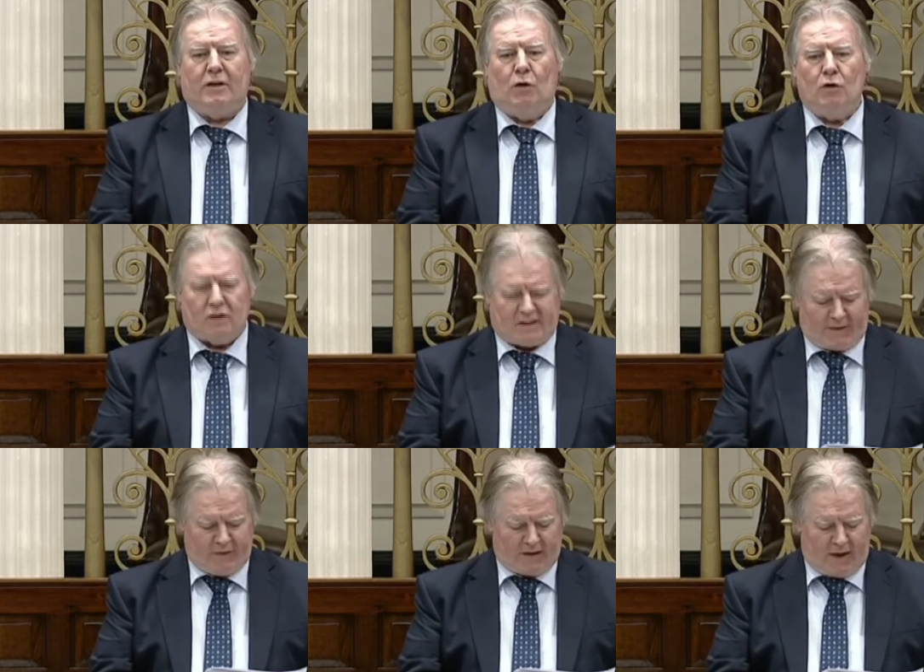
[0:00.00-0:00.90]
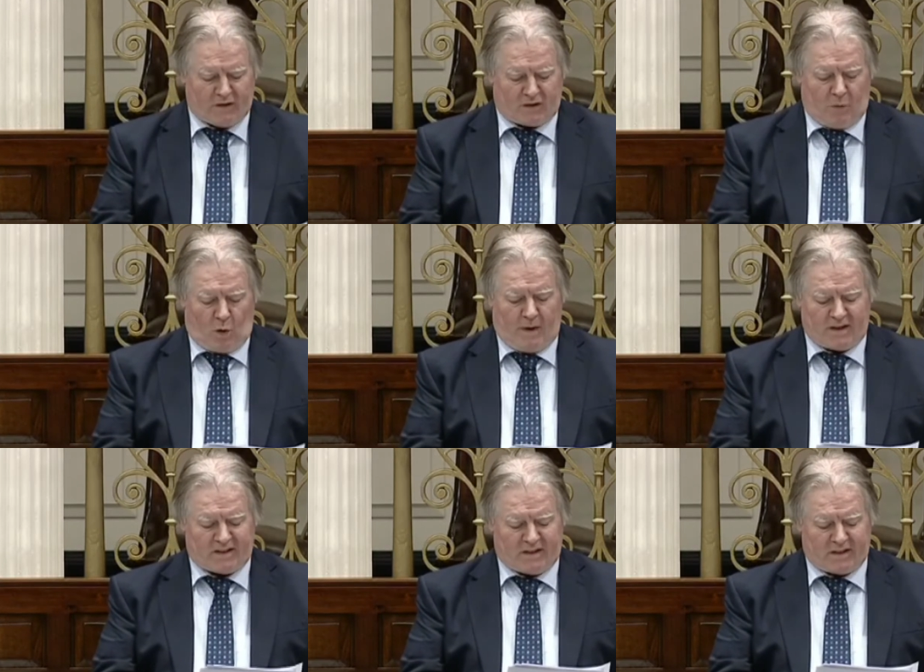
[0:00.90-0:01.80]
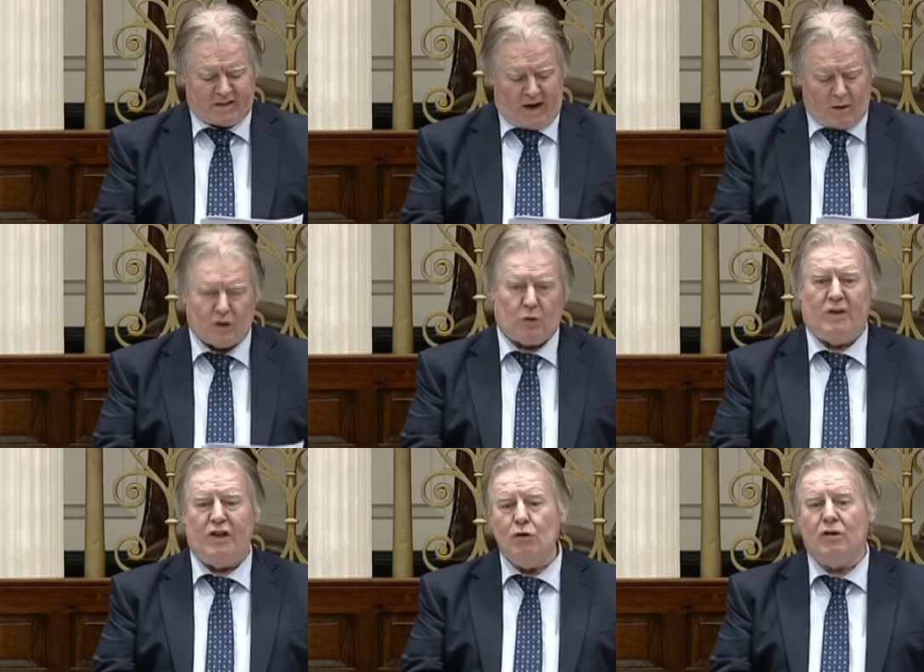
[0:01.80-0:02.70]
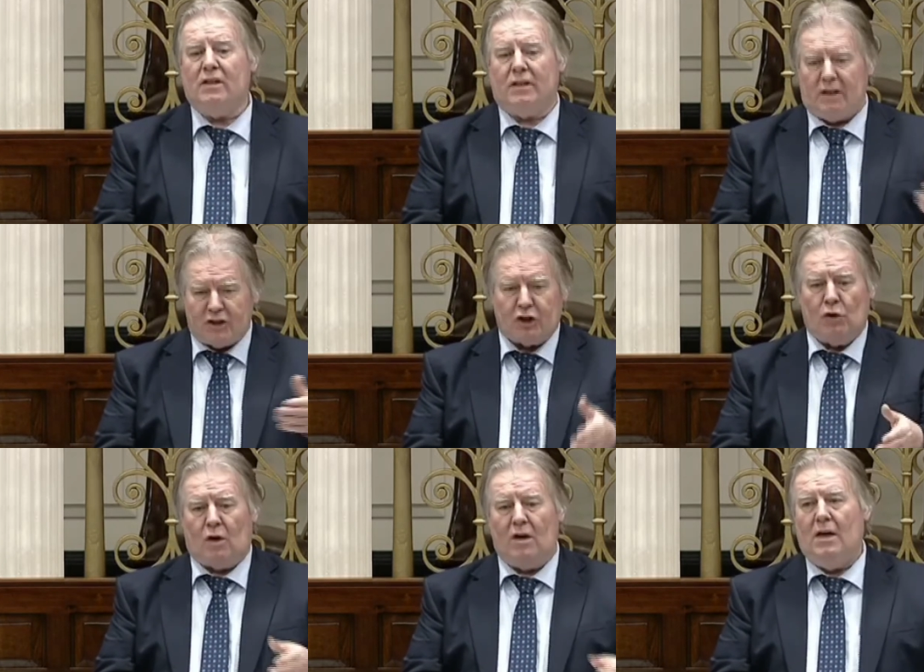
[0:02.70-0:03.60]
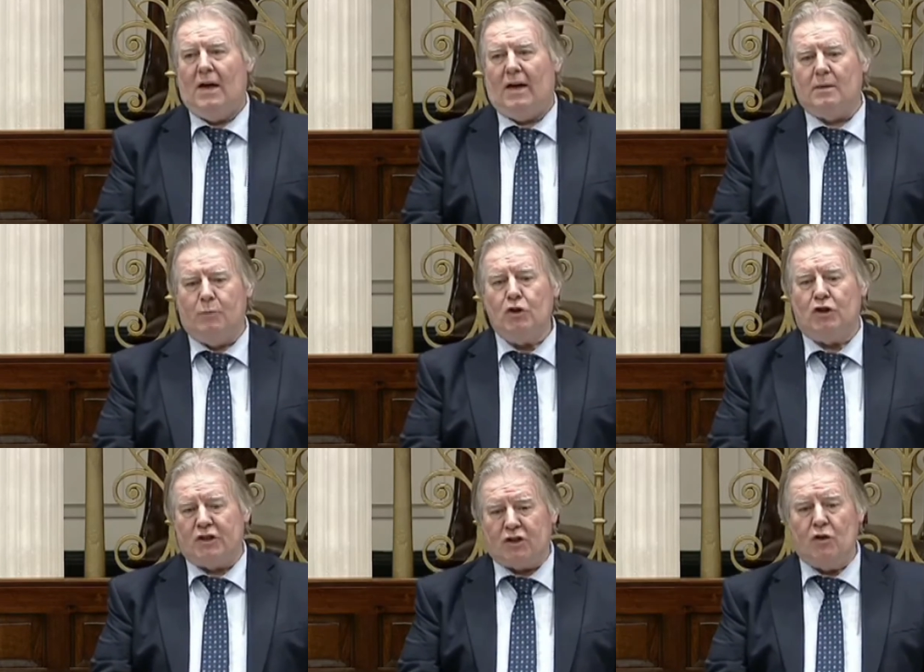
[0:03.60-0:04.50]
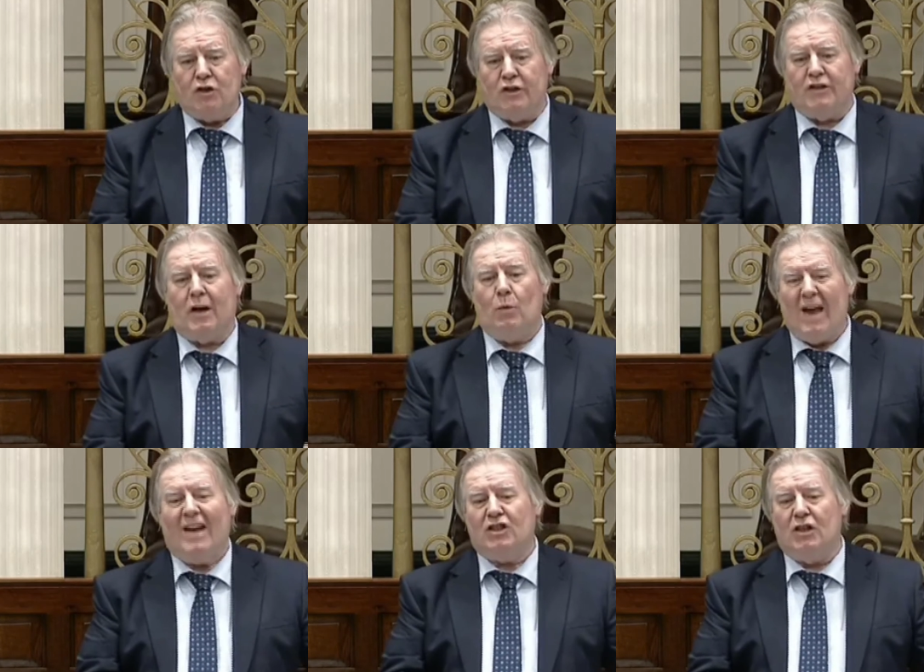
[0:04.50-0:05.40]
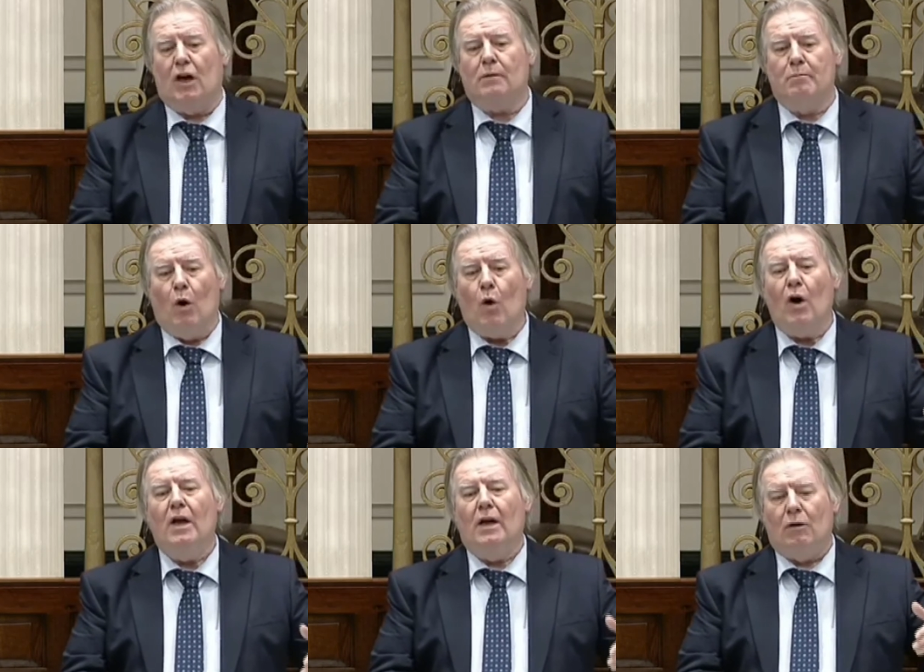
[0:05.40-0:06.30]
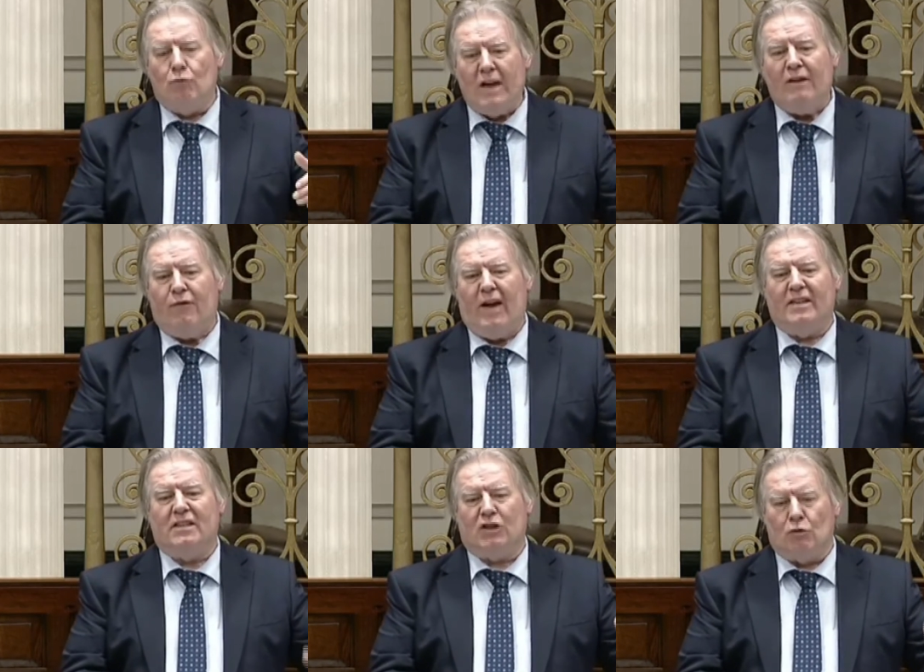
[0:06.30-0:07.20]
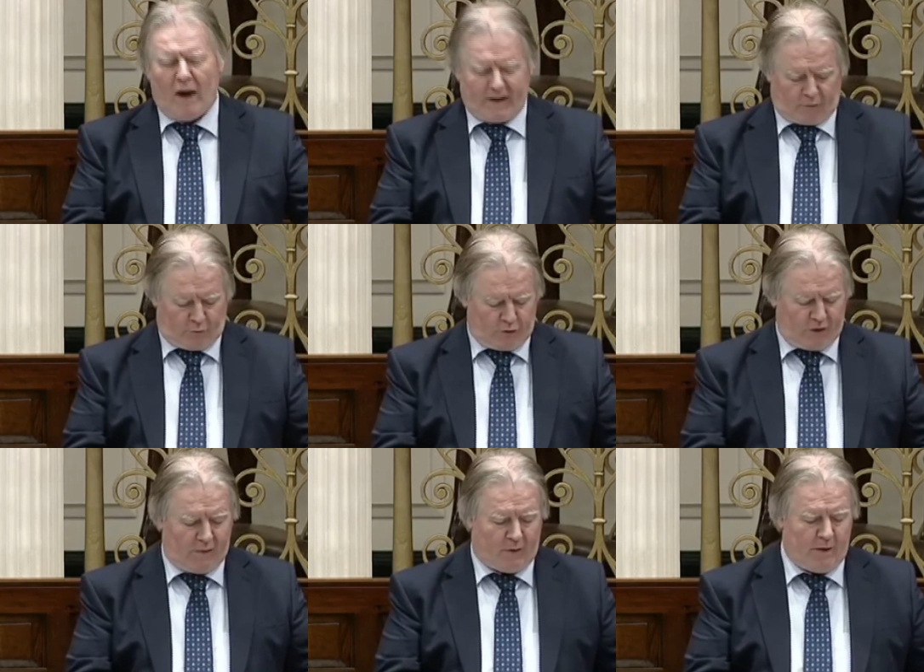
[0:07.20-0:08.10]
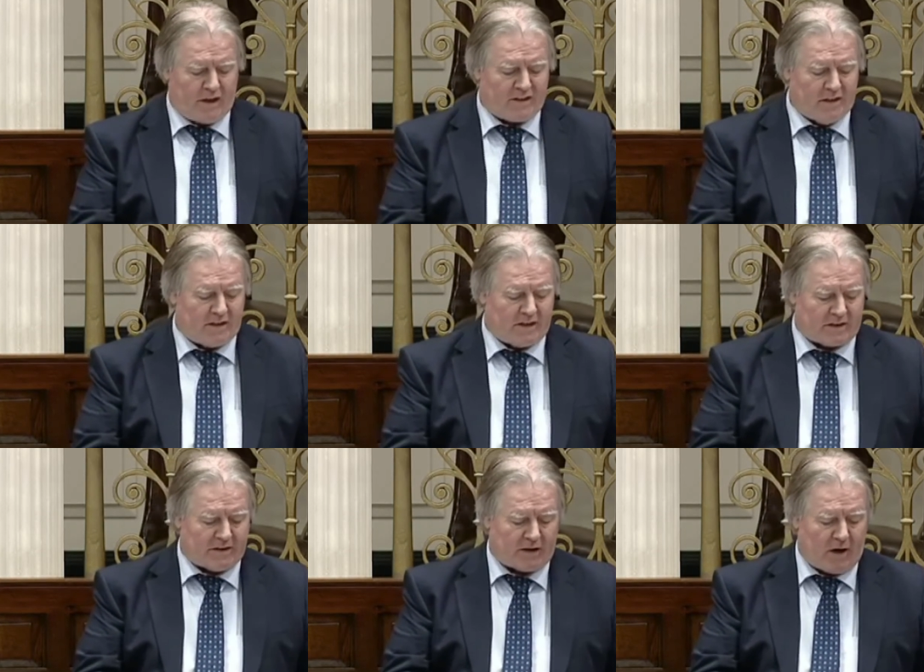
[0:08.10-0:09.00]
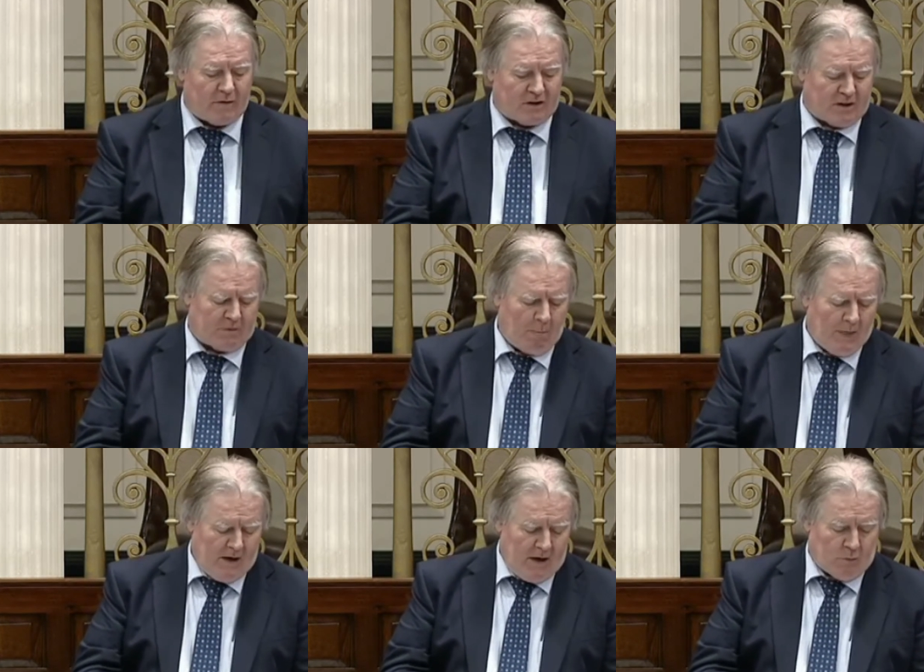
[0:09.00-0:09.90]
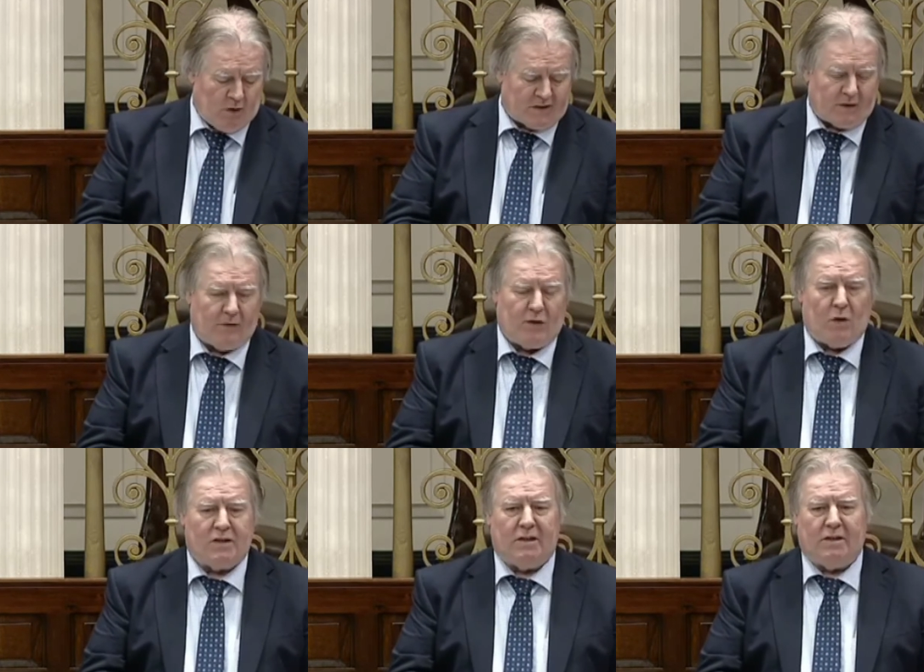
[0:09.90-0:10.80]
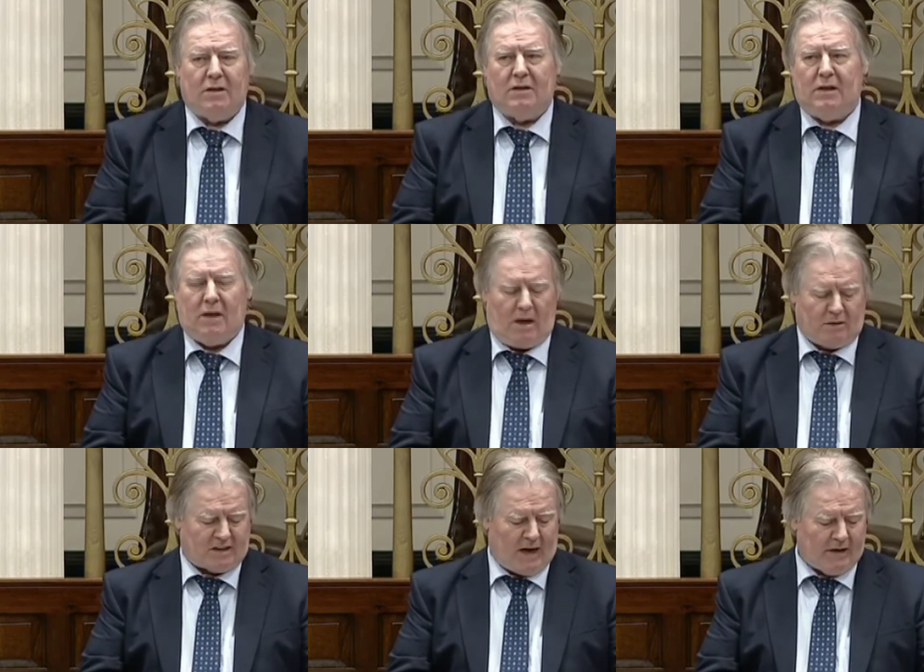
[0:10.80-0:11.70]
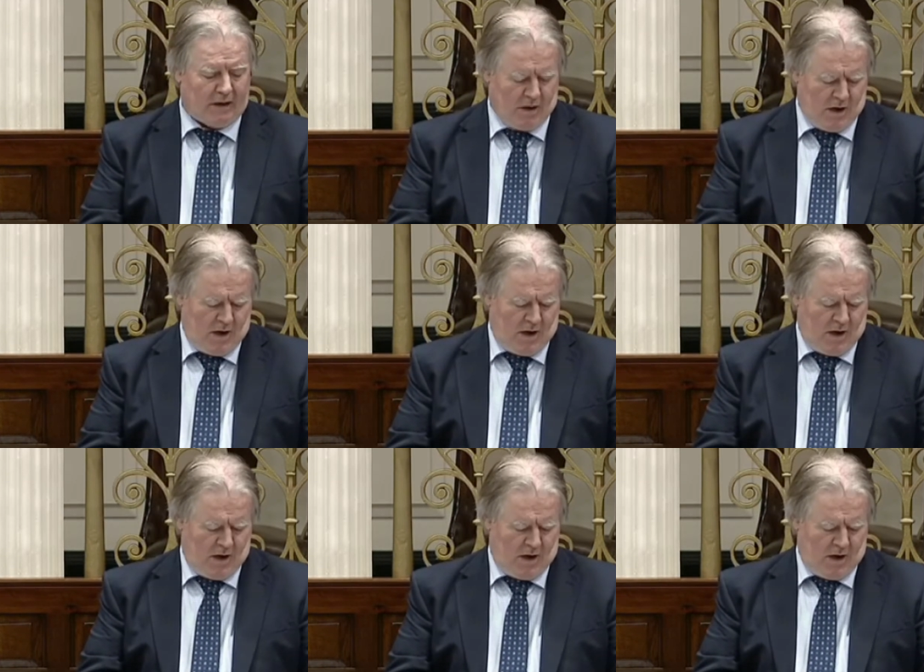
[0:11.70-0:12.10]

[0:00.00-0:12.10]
170,000 more personal assistant hours when you didn't ensure at the budget discussions that we actually got more ring-fenced direct funding for personal assistance services. It was, of course, the outstanding